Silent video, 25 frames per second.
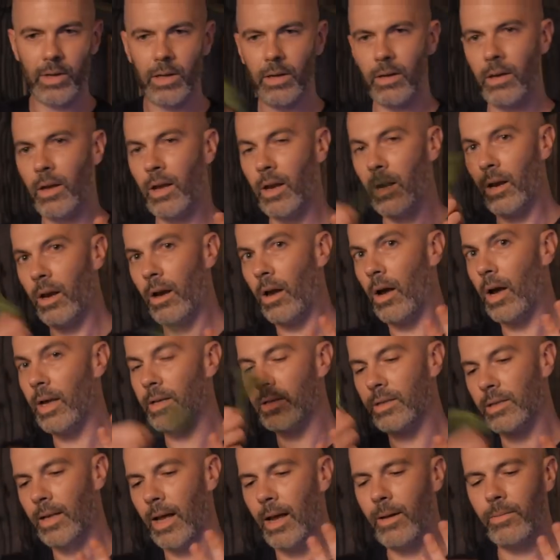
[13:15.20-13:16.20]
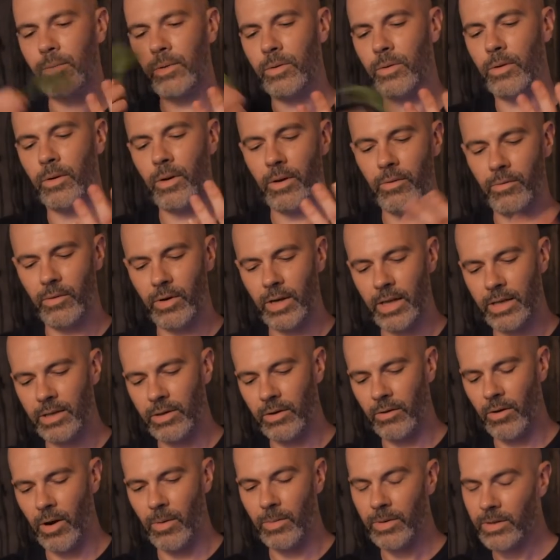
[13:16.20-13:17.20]
it a light slap to release
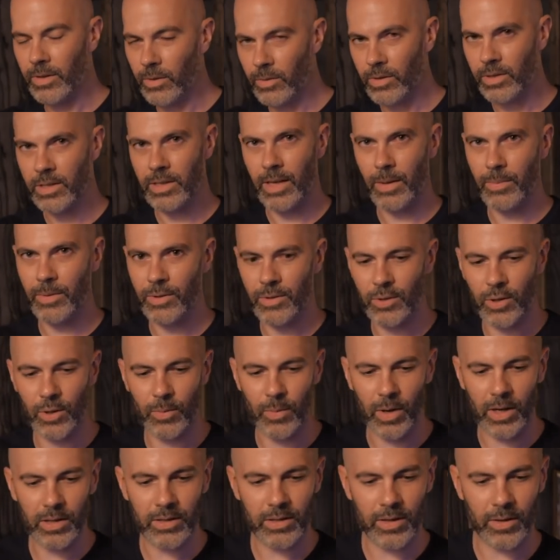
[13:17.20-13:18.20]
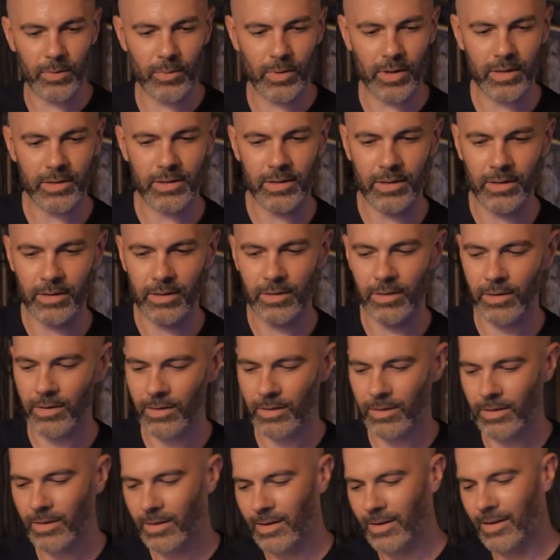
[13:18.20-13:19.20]
the aromas. Don't want to slap it too much, otherwise
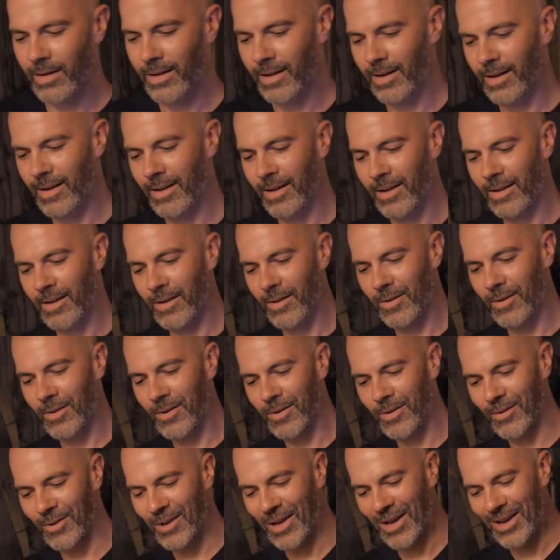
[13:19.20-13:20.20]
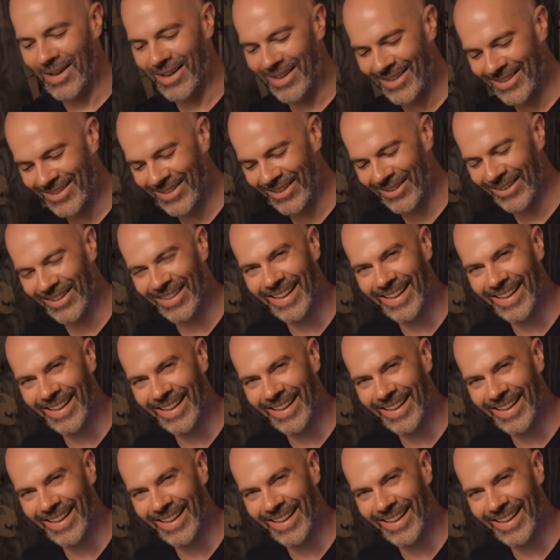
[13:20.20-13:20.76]
you'll lose.